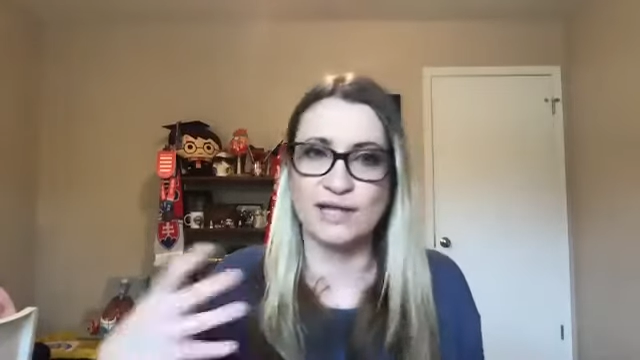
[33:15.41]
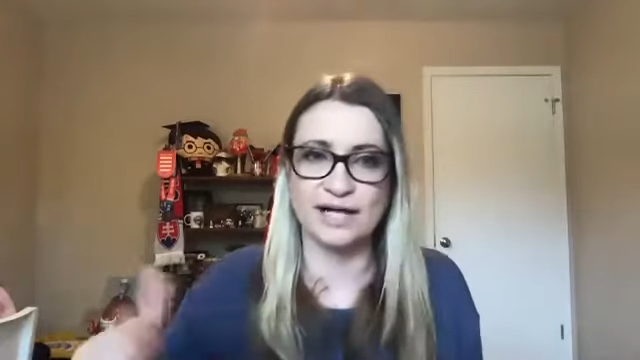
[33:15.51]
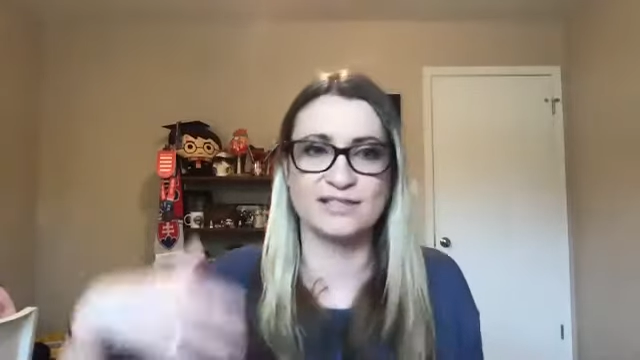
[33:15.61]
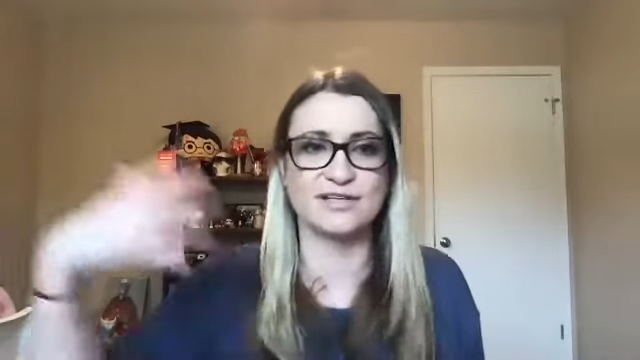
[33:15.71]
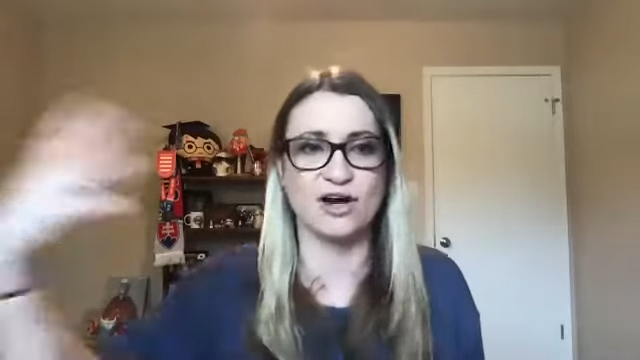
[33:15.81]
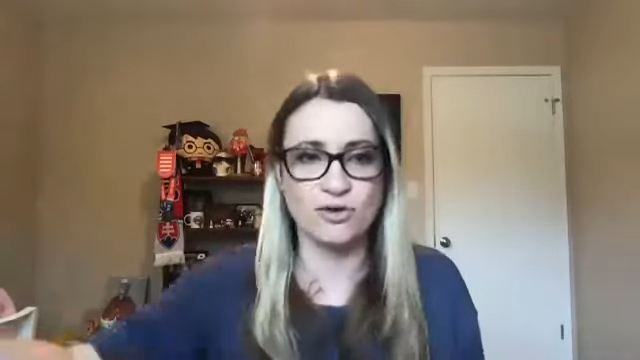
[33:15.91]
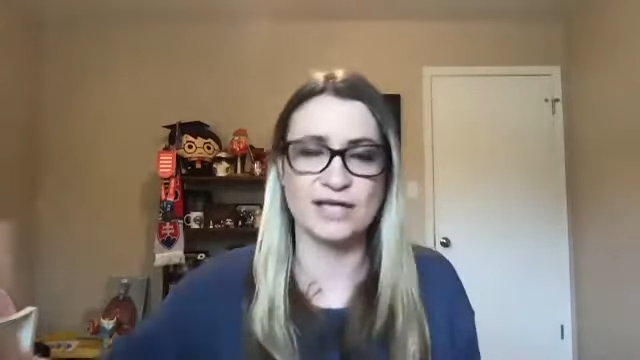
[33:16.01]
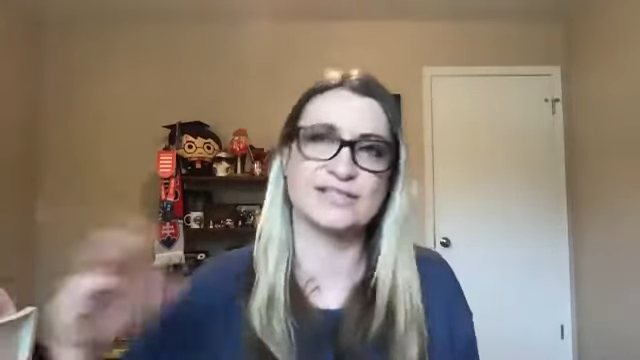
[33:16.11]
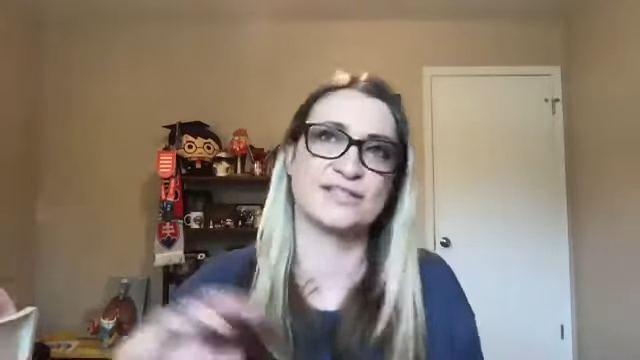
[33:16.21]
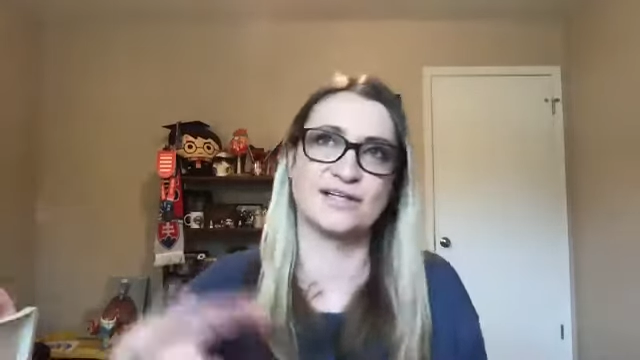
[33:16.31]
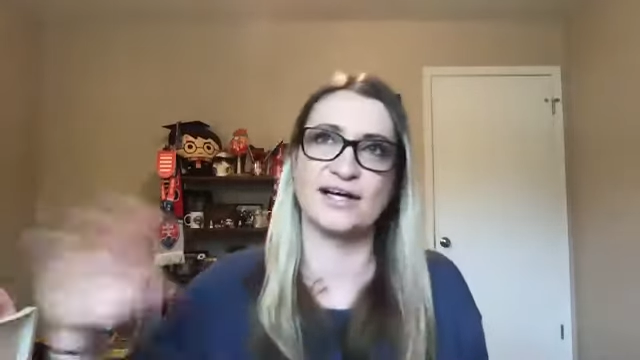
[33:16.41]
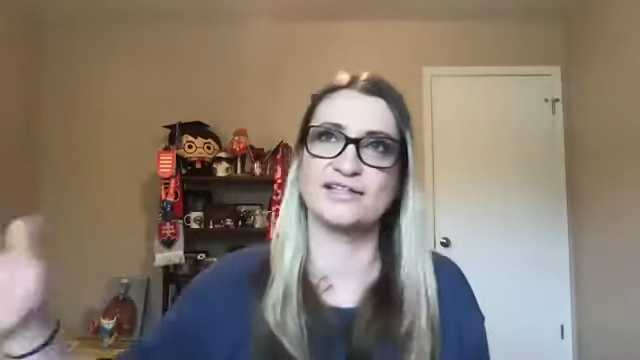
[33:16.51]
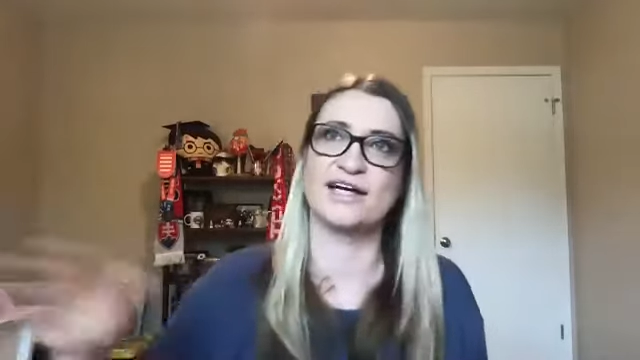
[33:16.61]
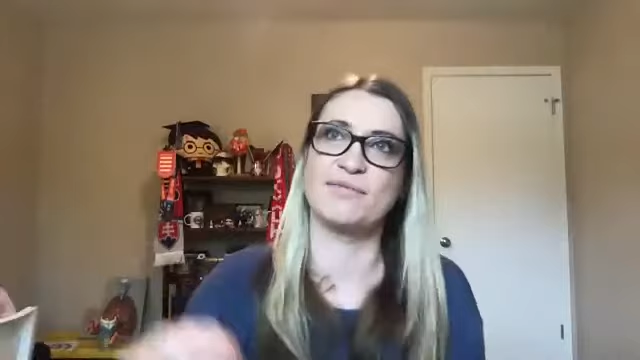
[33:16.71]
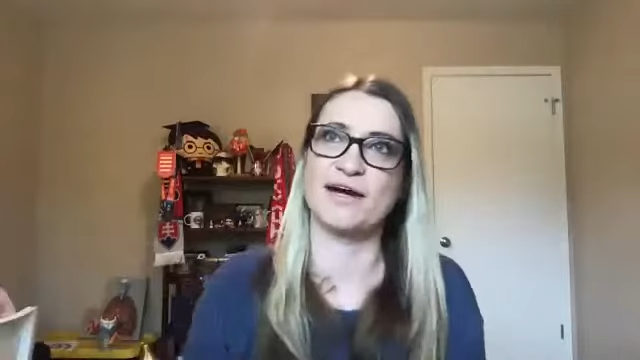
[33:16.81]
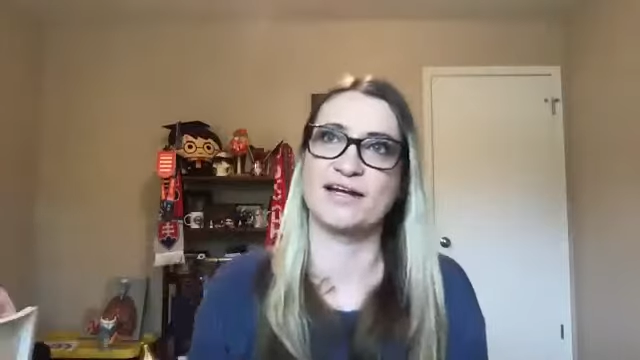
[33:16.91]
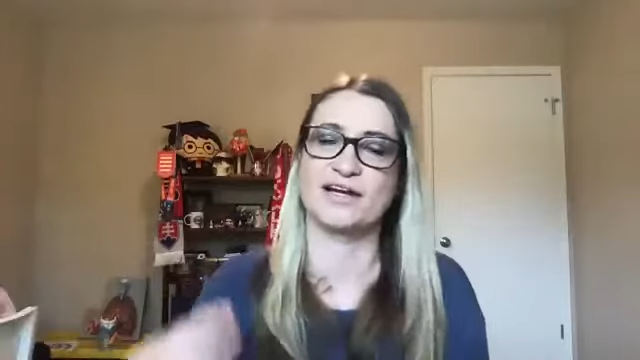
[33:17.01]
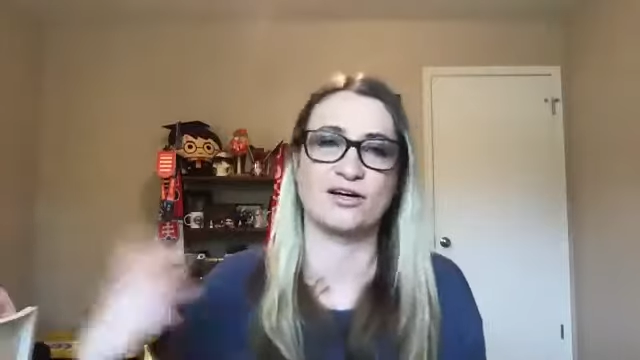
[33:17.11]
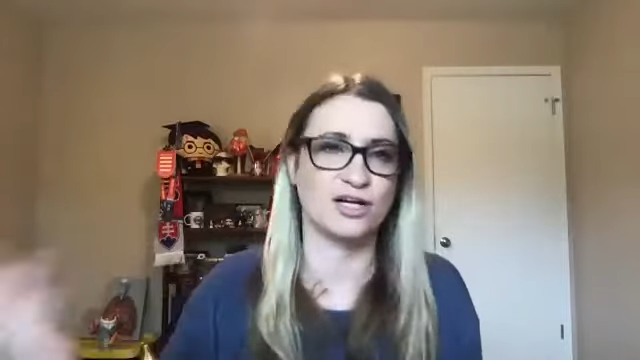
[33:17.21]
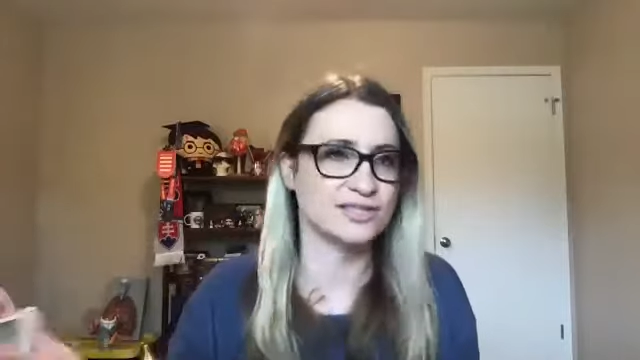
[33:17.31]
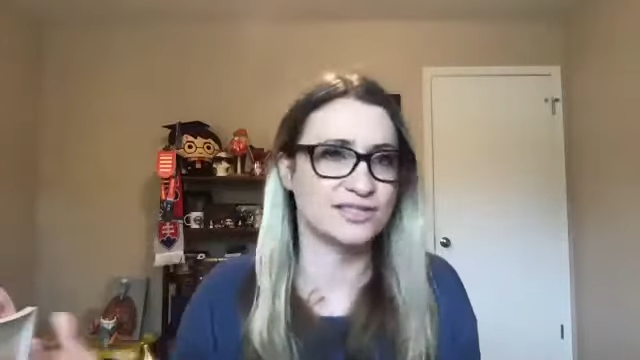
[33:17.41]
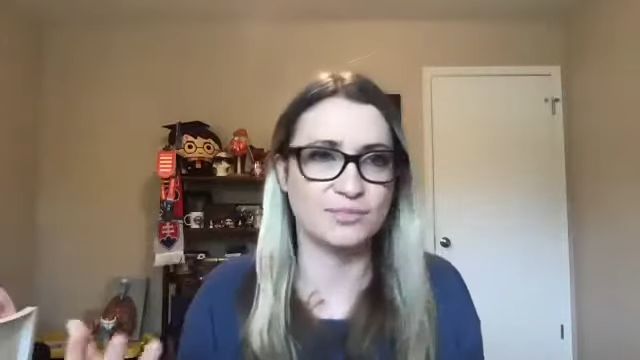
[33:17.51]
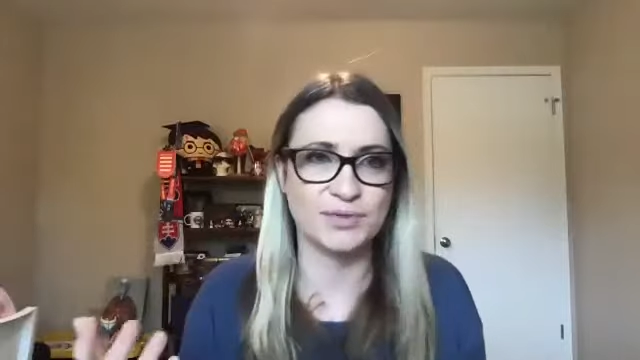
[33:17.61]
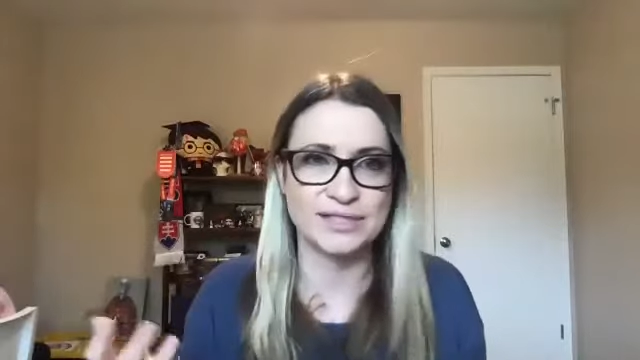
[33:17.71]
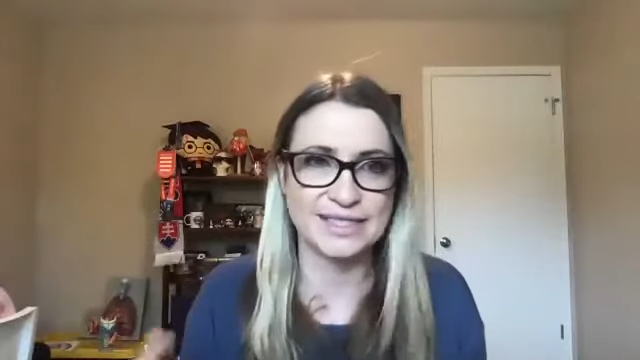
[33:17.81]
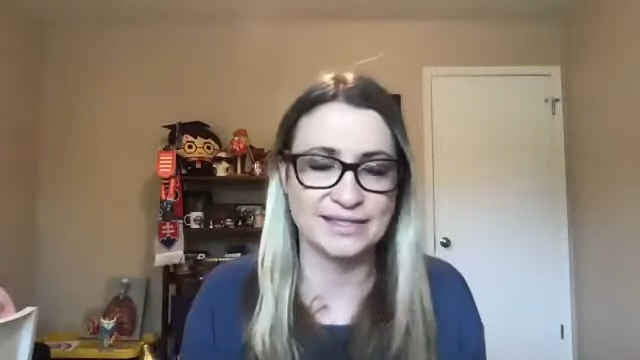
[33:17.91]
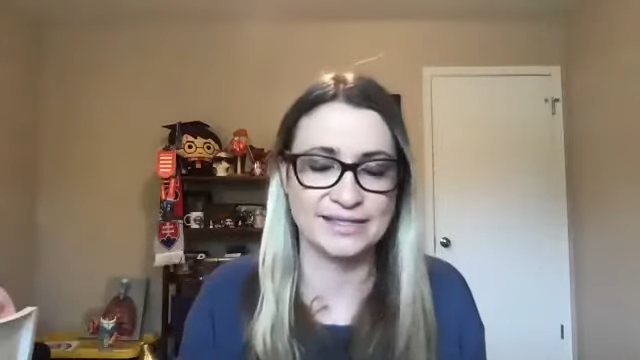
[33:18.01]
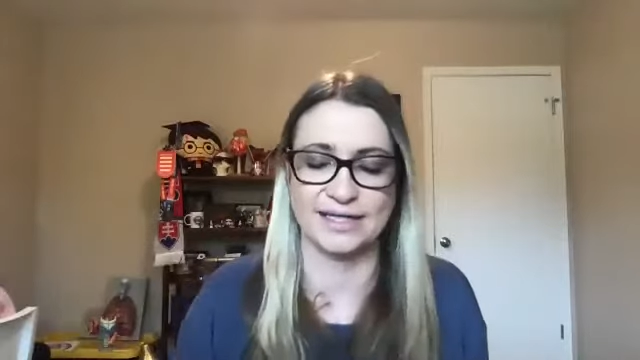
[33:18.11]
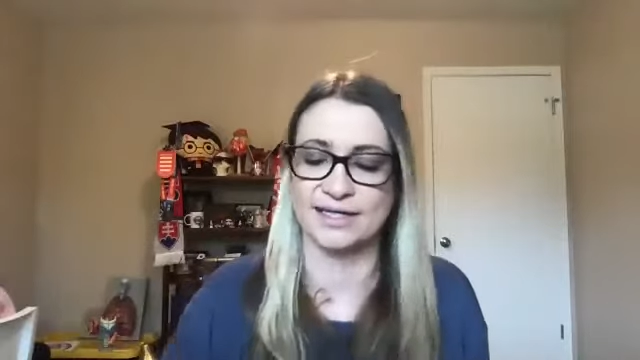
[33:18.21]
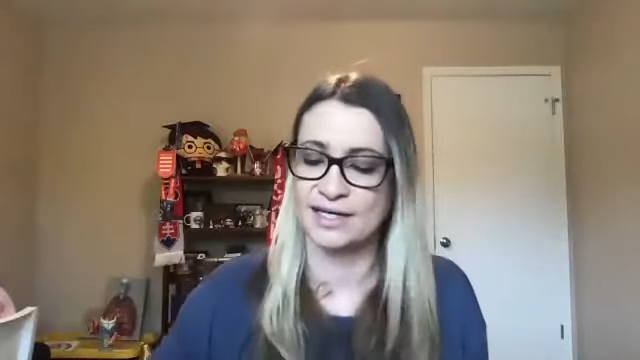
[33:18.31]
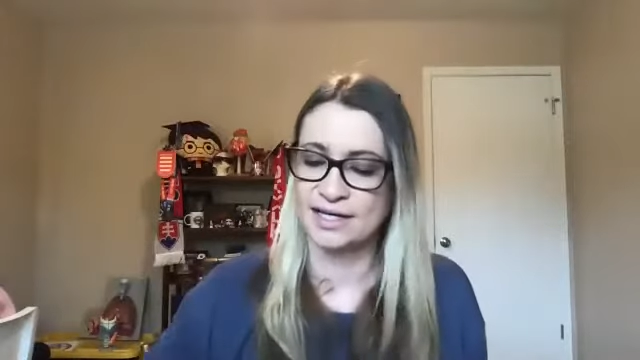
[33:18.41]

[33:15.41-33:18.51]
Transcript: that's the antibody that crosses the placenta,